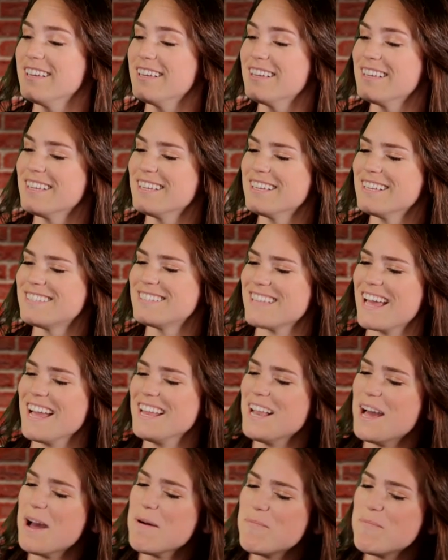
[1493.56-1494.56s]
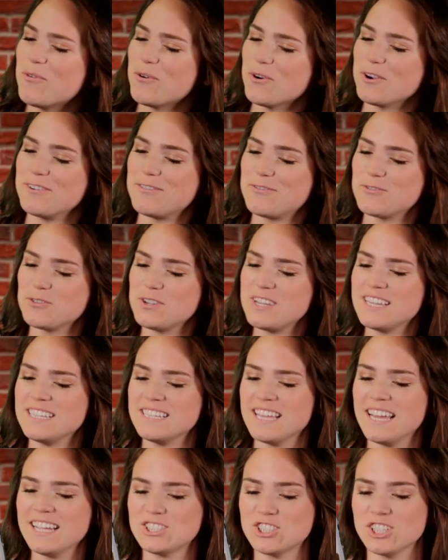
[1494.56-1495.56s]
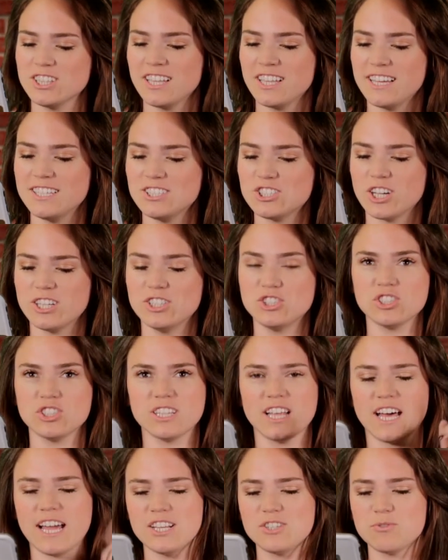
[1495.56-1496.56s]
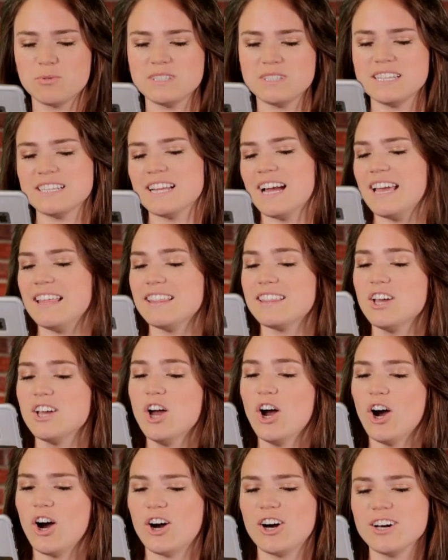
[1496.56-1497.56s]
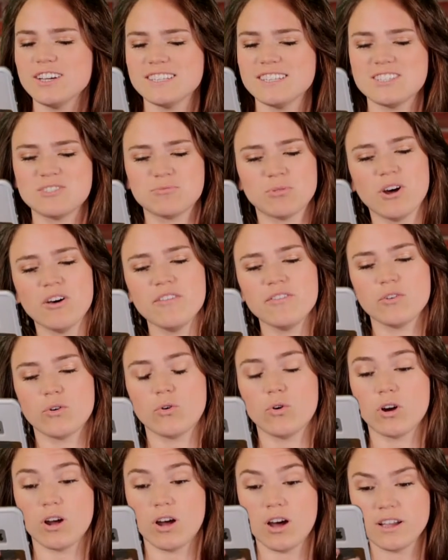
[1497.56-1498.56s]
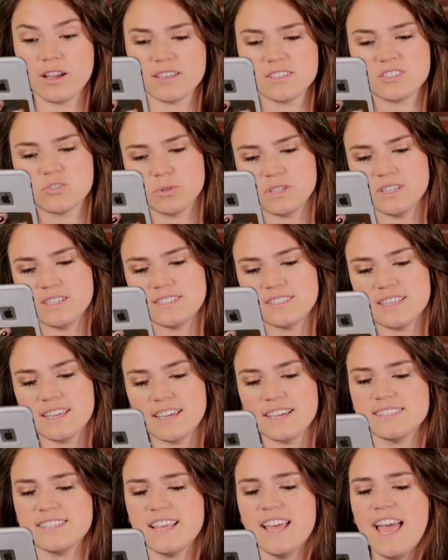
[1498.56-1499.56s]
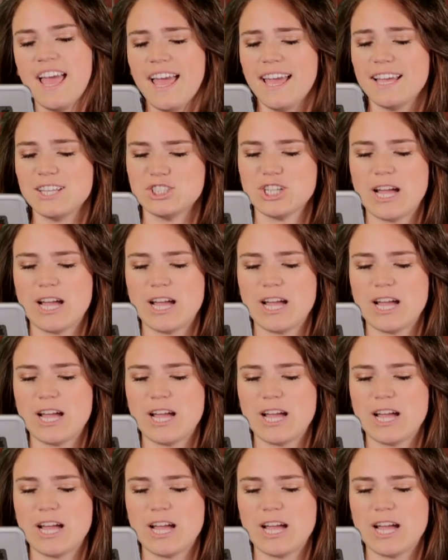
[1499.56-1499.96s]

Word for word: Sign up for a free connection lunch on July 29th, August 12th, or August 26th at